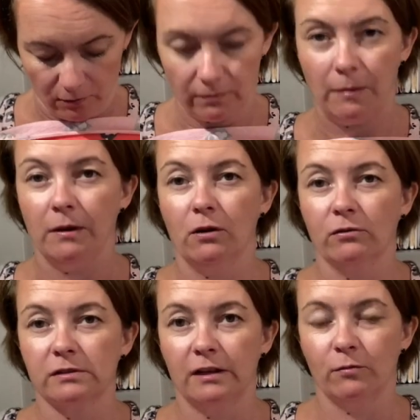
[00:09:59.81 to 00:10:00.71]
Maybe a long
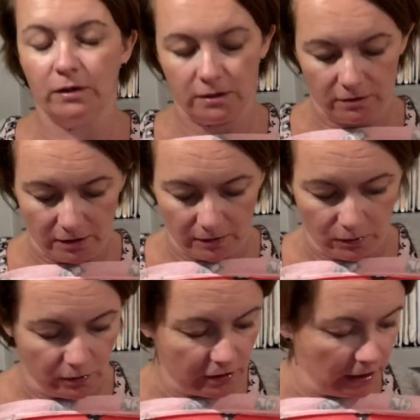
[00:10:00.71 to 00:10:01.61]
sleeve one, I don't know, but
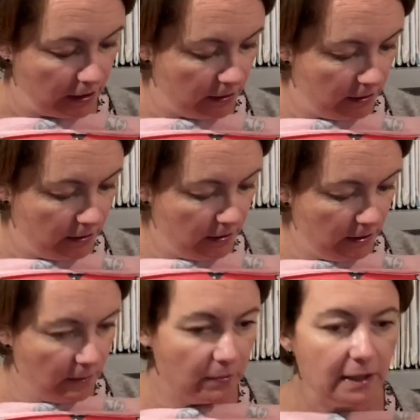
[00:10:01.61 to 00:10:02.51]
we'll see.
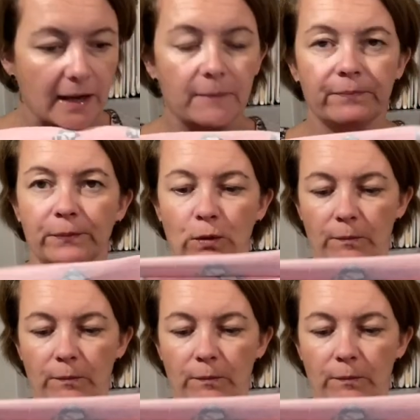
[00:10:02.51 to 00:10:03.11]
But yeah, 1